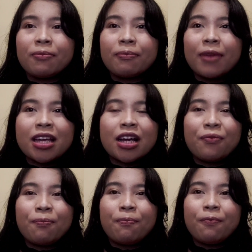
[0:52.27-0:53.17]
make a
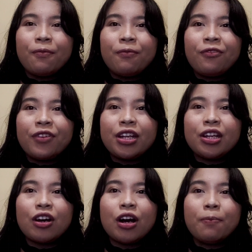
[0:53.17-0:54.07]

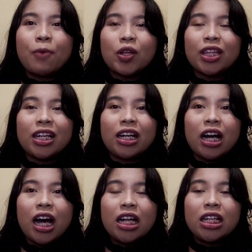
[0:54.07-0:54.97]
video about
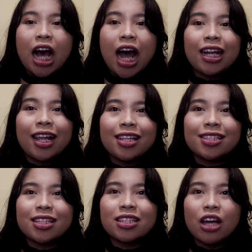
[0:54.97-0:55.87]
the
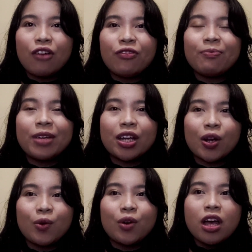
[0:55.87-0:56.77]
analysis of
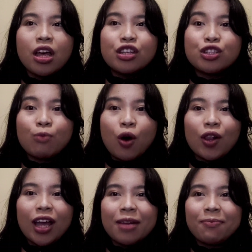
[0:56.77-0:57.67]
micro,
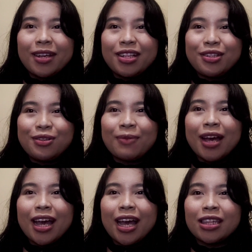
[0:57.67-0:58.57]
small and medium
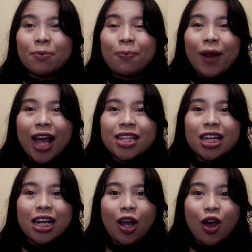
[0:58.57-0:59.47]
enterprise
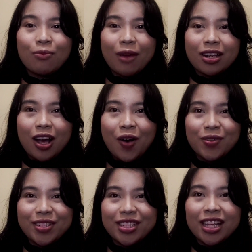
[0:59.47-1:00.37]
around my
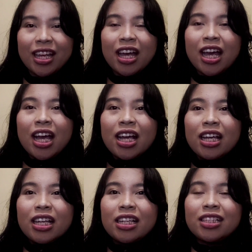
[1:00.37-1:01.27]
house.
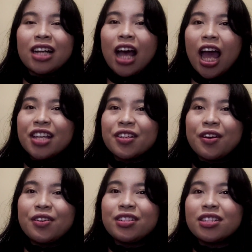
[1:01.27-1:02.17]
Here I
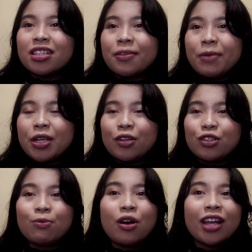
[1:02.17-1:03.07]
cause micro,
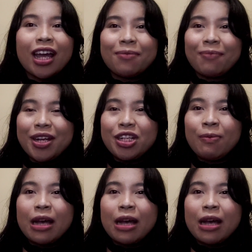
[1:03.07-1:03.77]
small and medium